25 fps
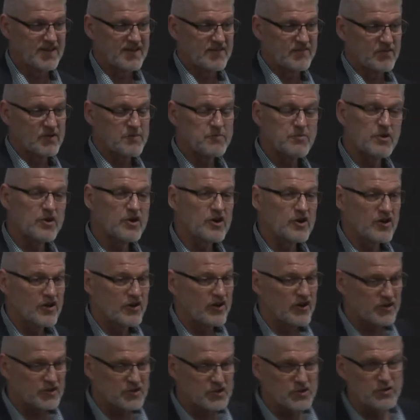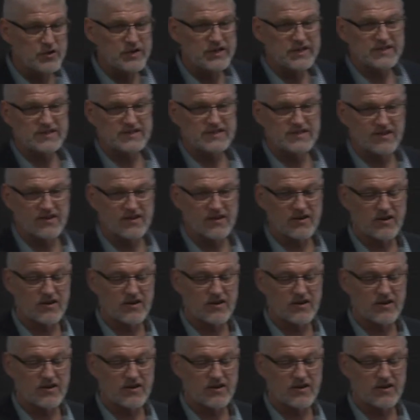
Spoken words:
We put it on our GUIs, on